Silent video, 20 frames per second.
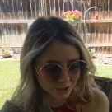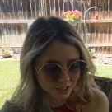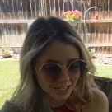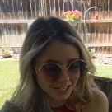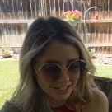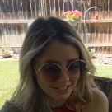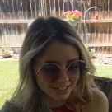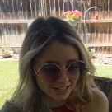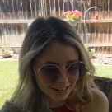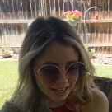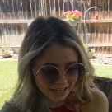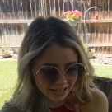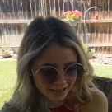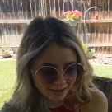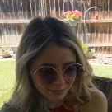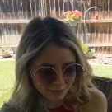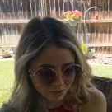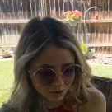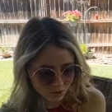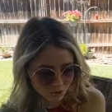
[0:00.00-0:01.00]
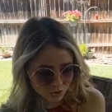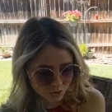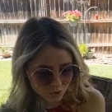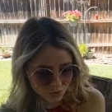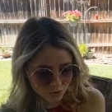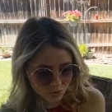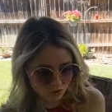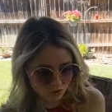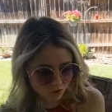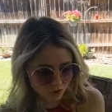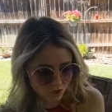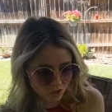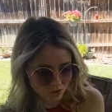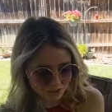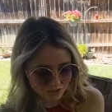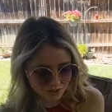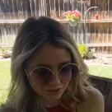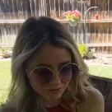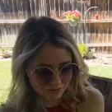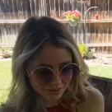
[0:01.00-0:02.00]
Green eggs and ham to the
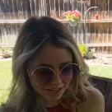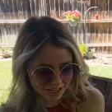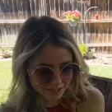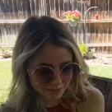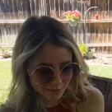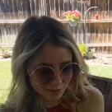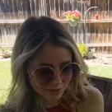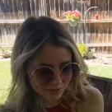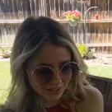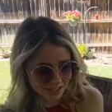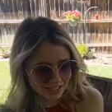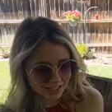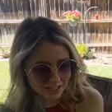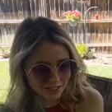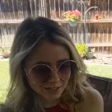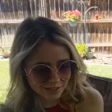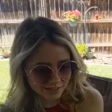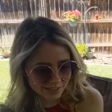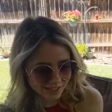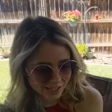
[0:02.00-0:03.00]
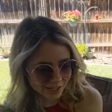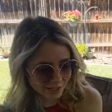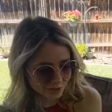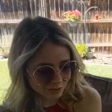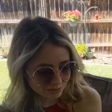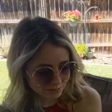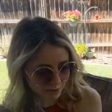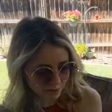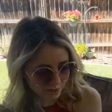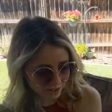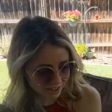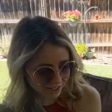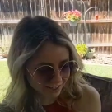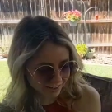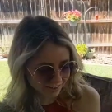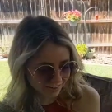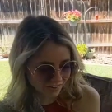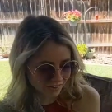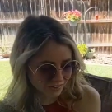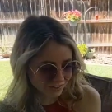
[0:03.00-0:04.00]
ghost and Phasmo. That's so cute,
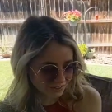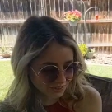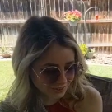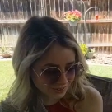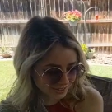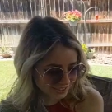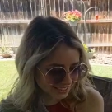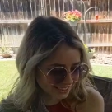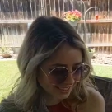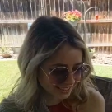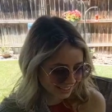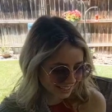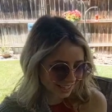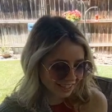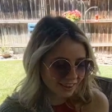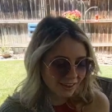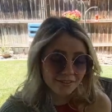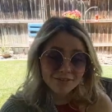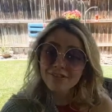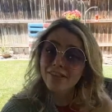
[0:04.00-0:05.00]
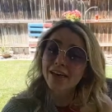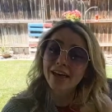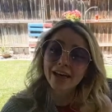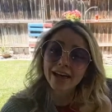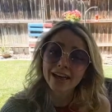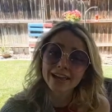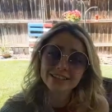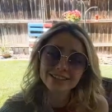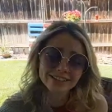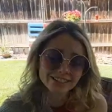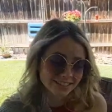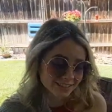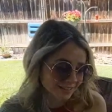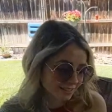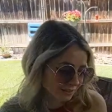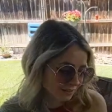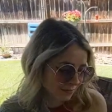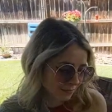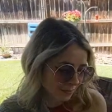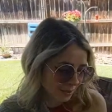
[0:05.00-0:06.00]
Burke. Oh, I love that.
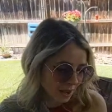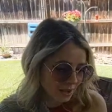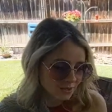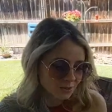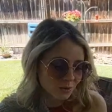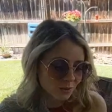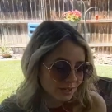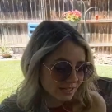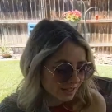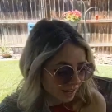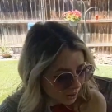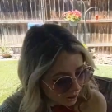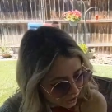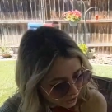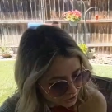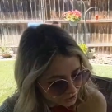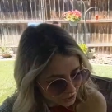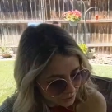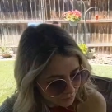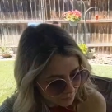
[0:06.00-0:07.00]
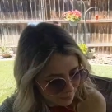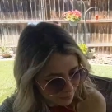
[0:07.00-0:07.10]
Storyteller.